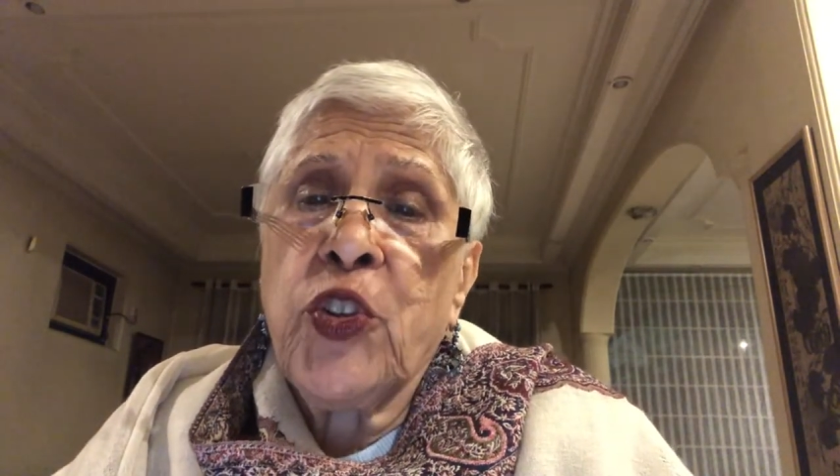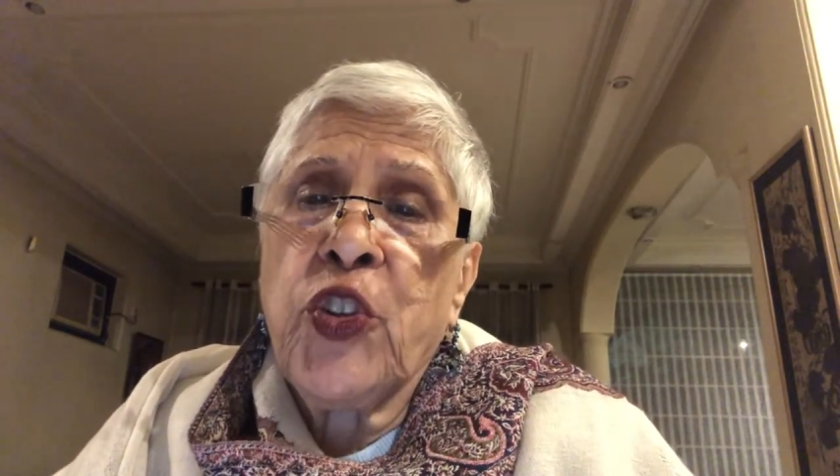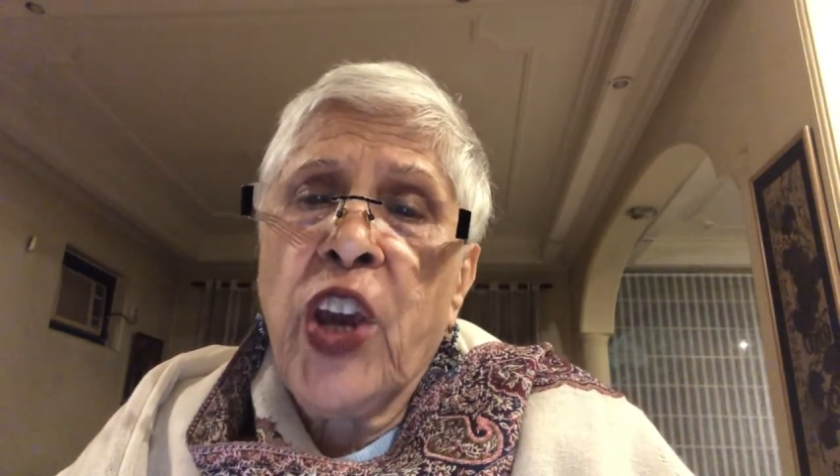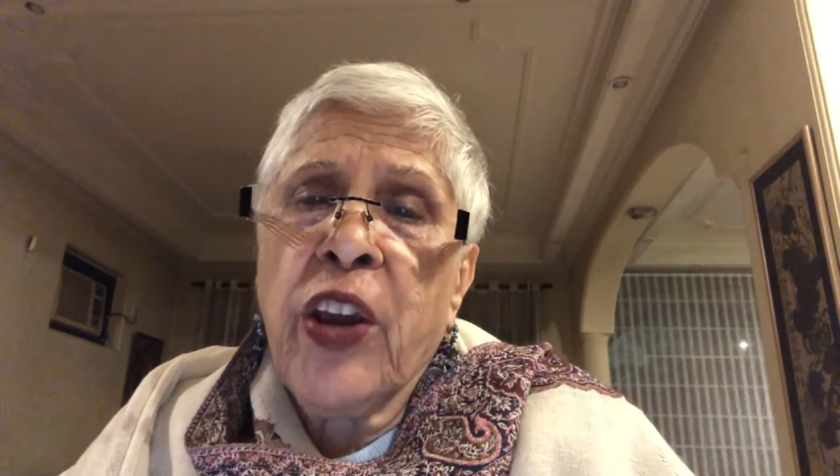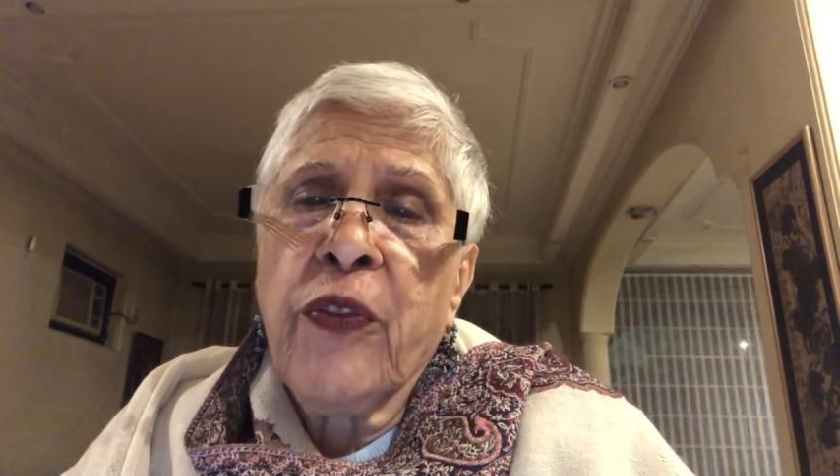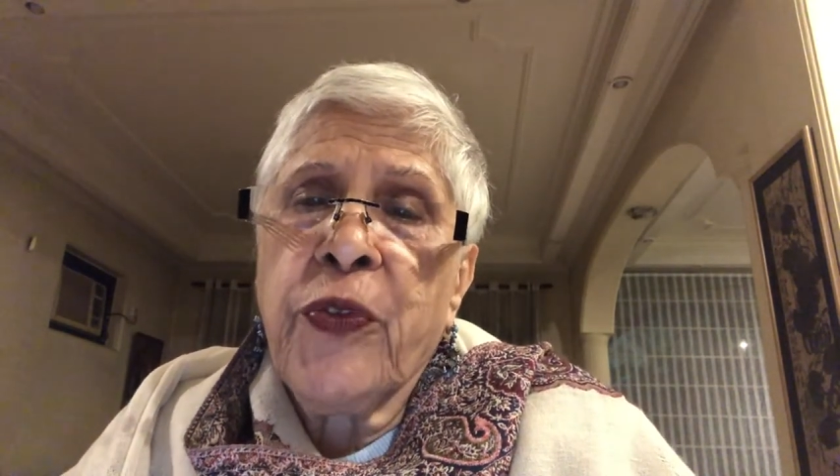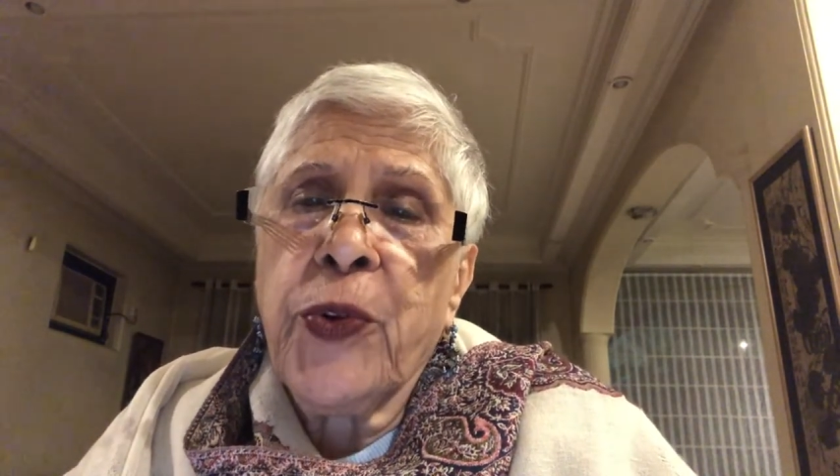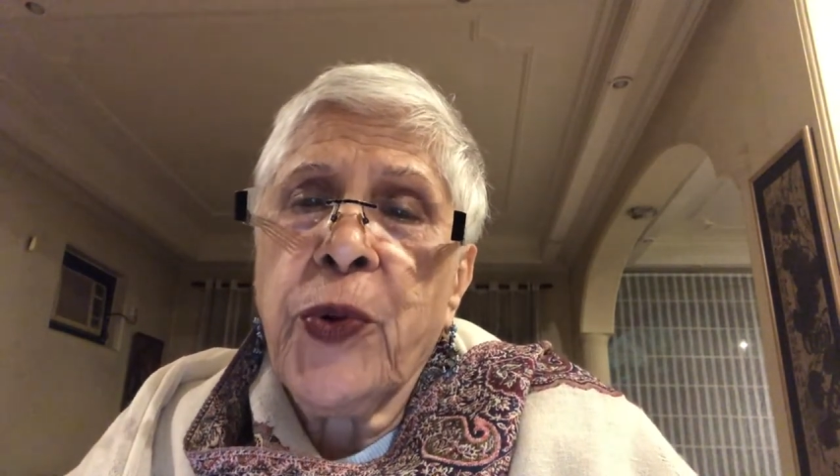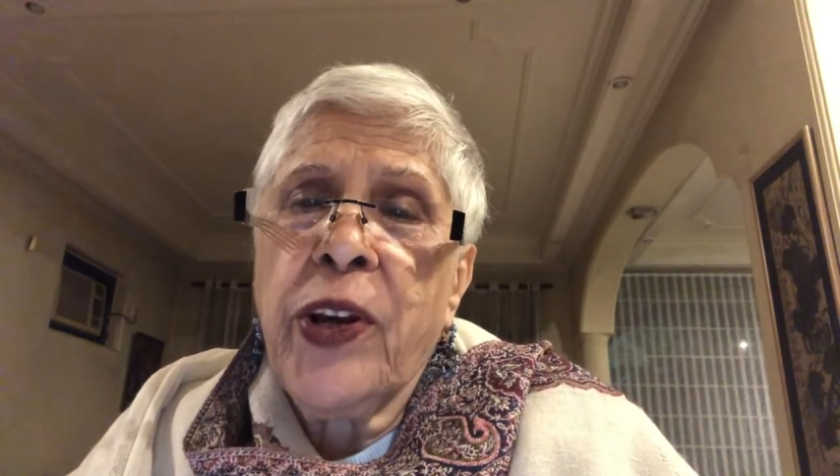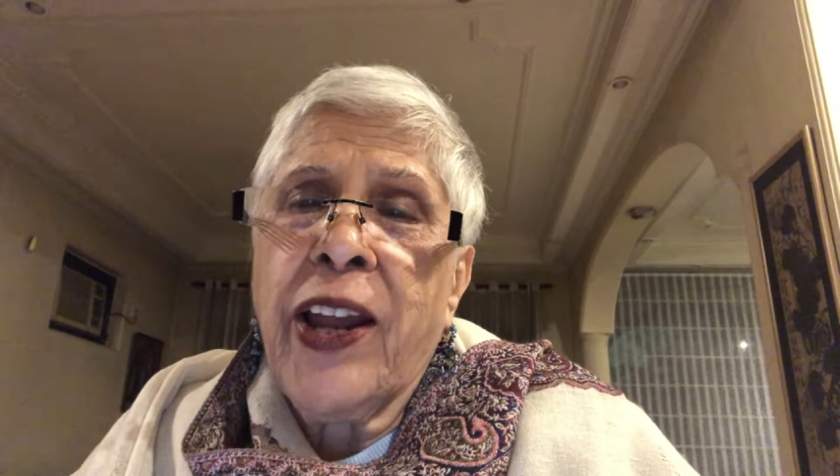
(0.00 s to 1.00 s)

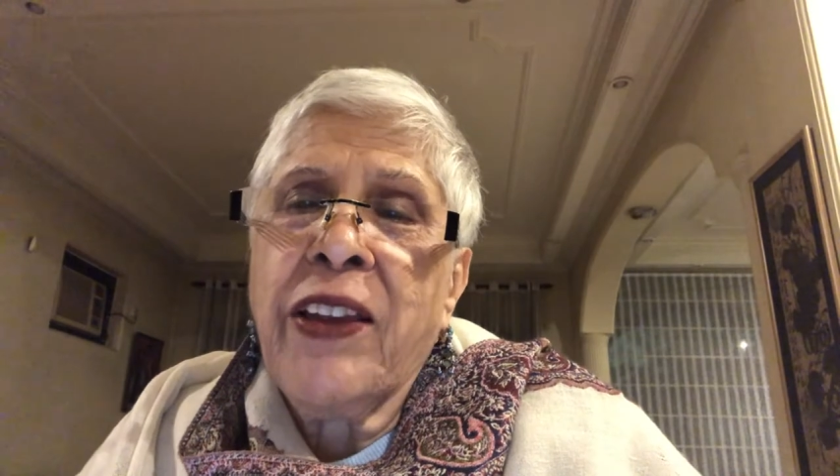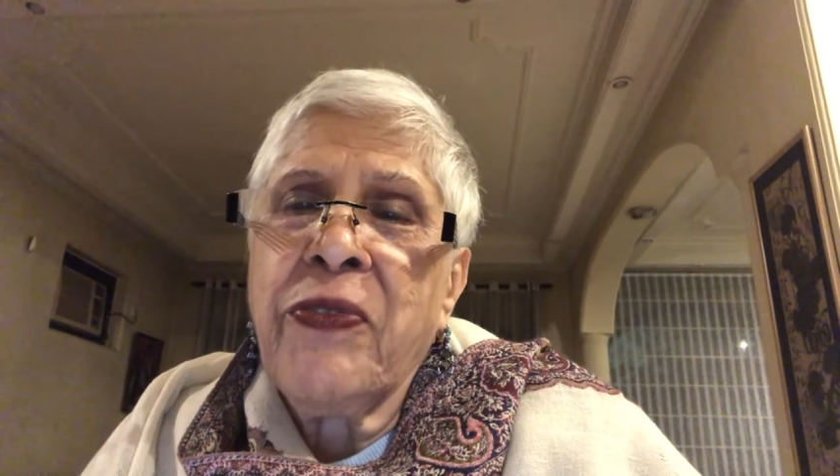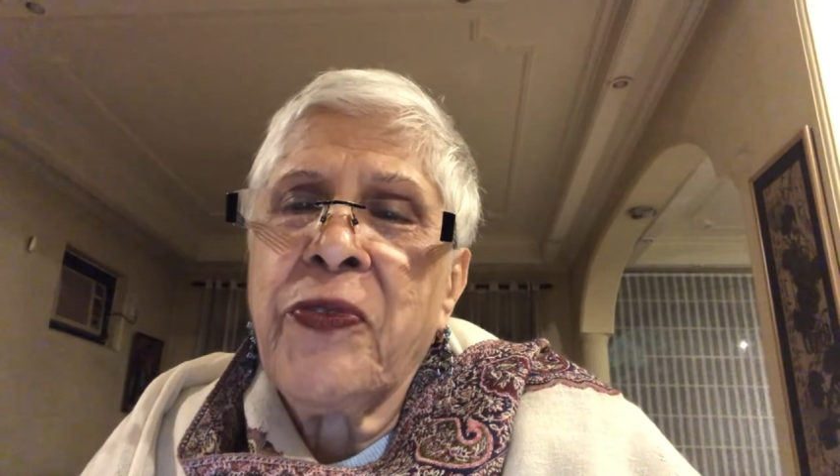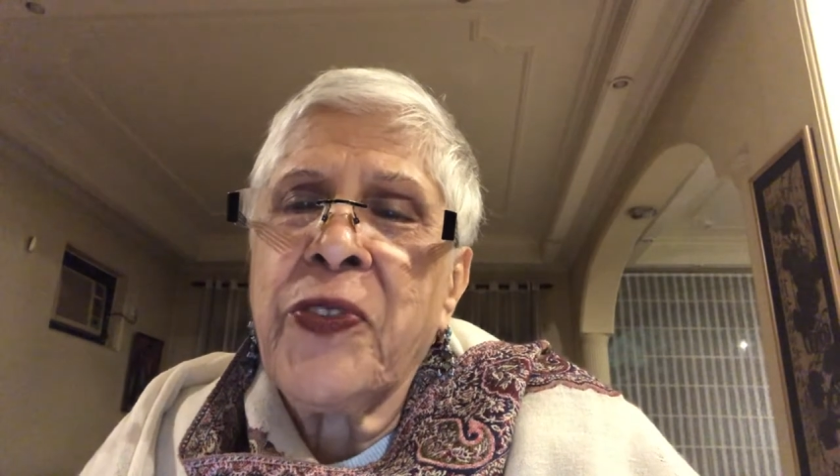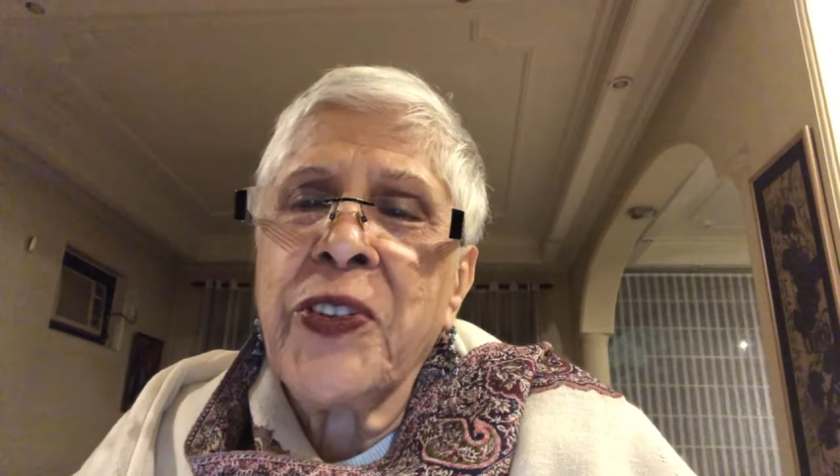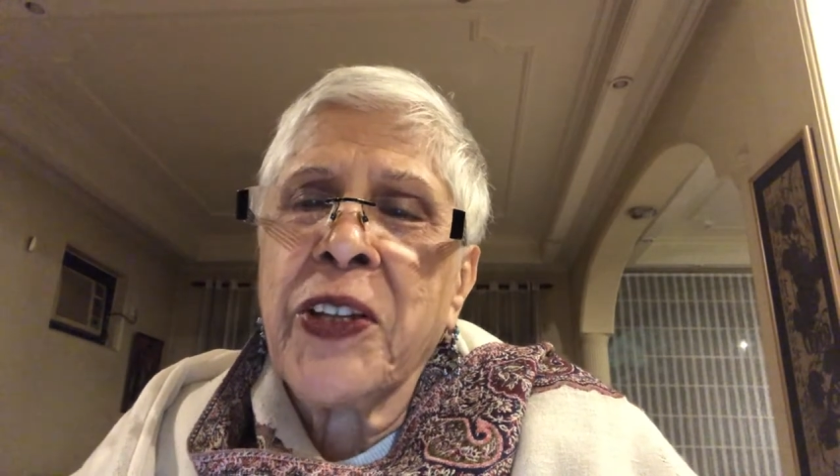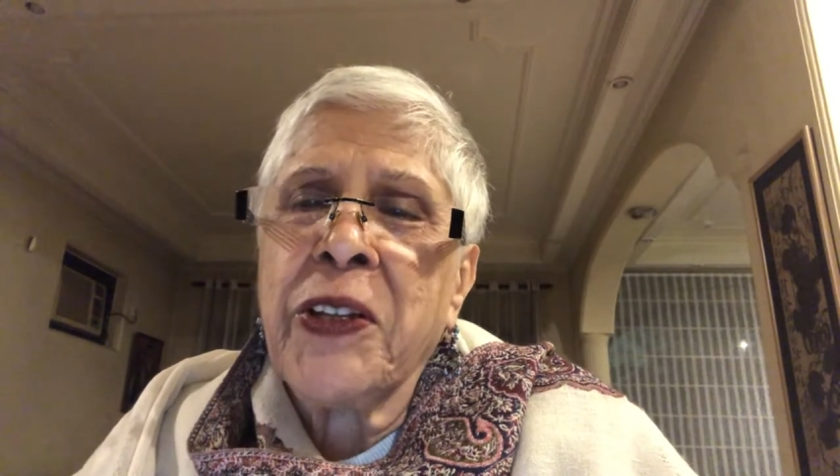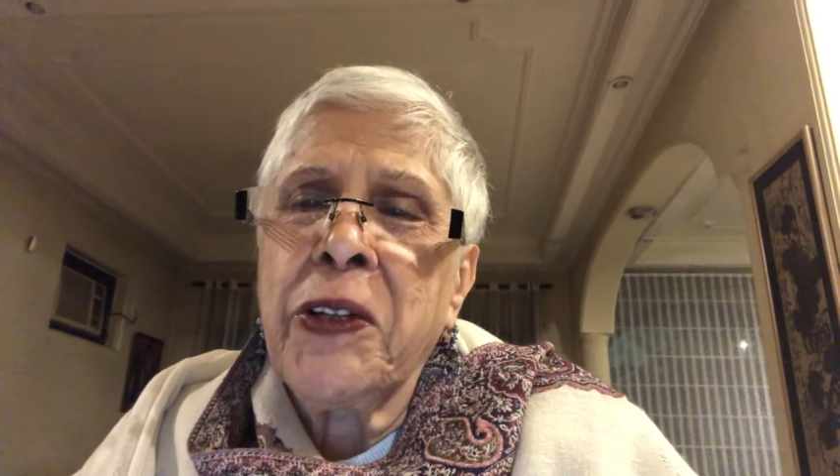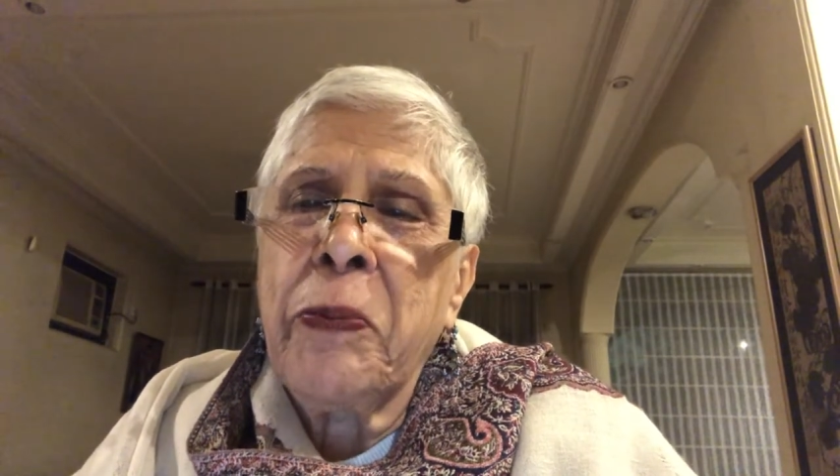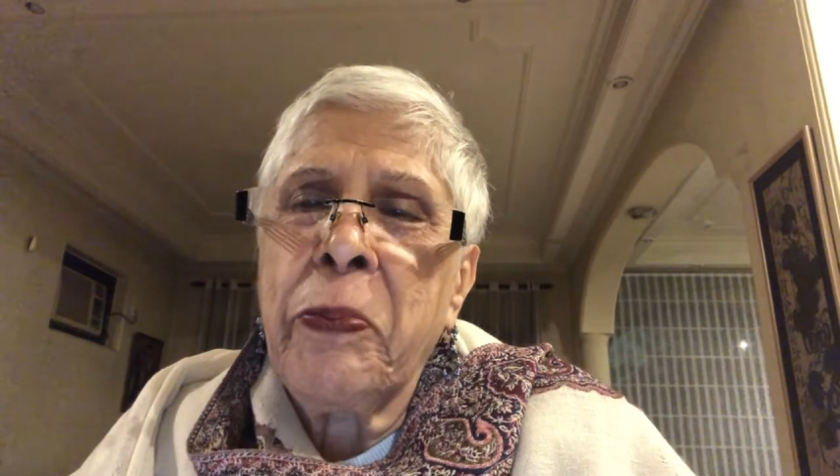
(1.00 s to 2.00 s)
jackfruit-like
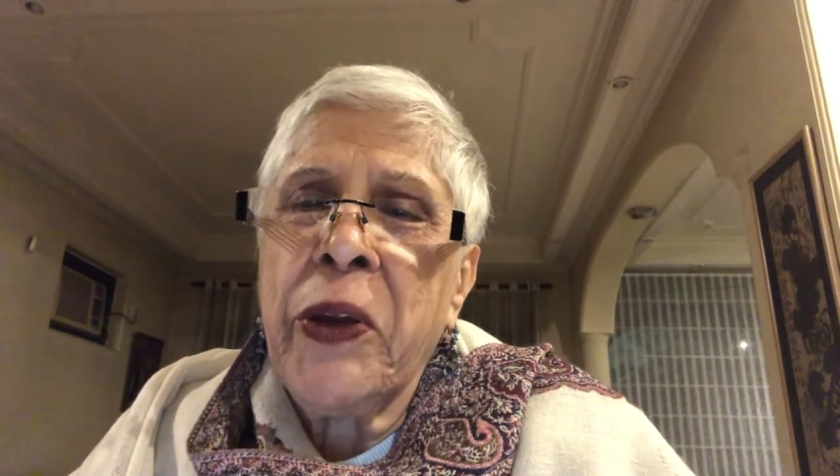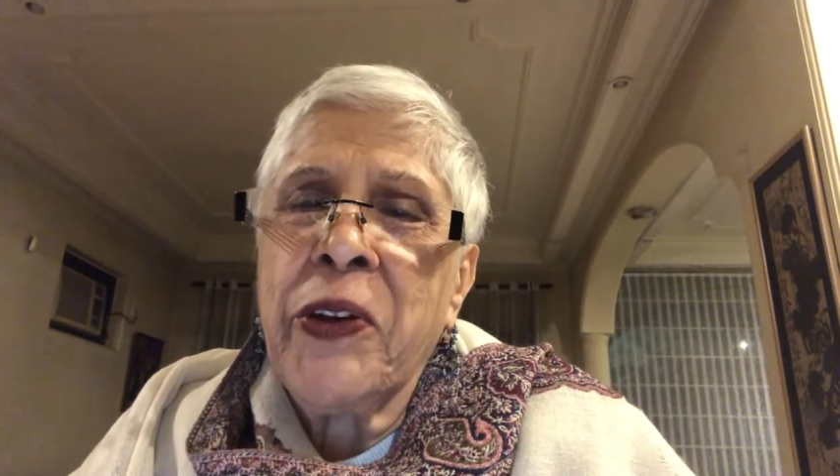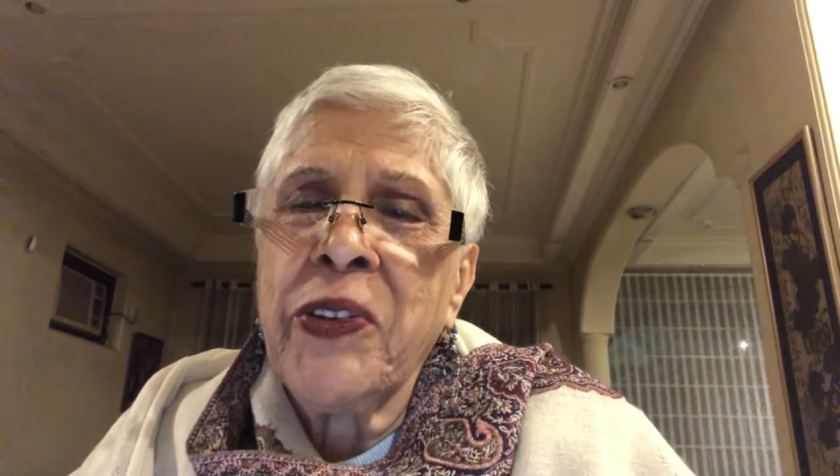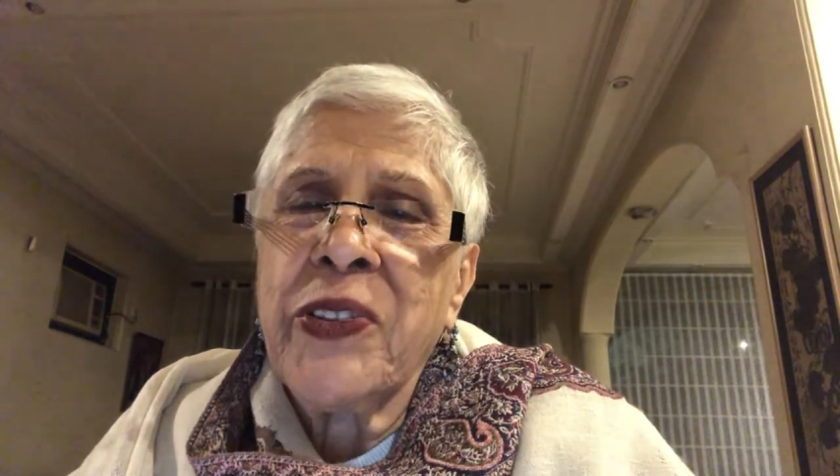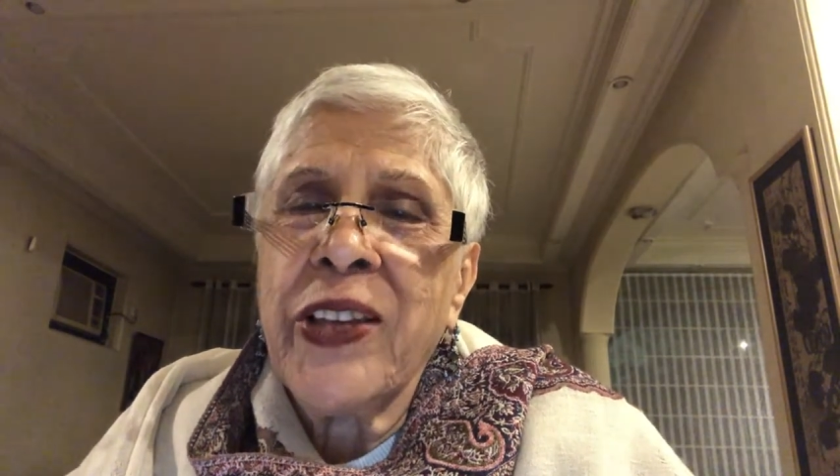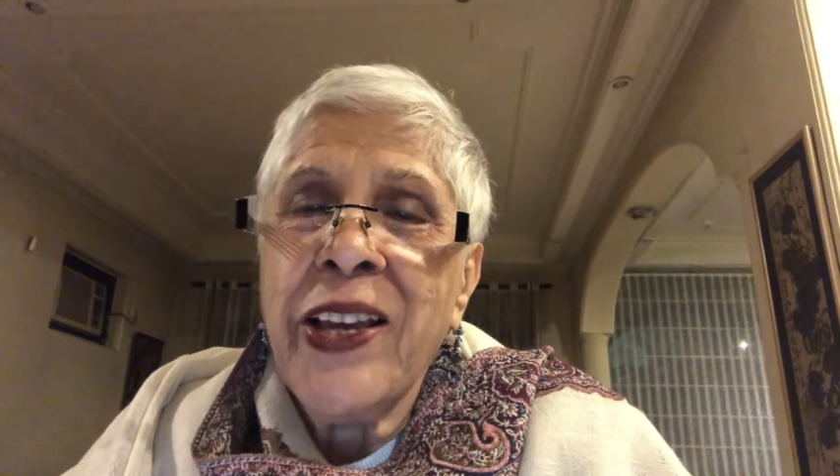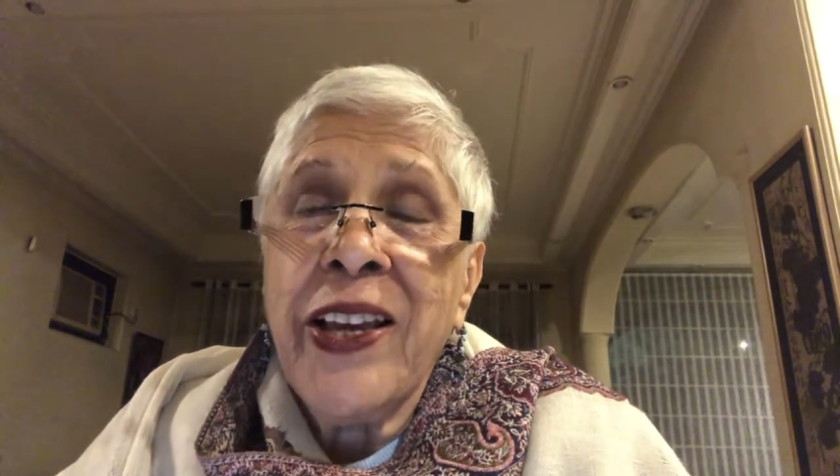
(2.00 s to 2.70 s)
physical appearance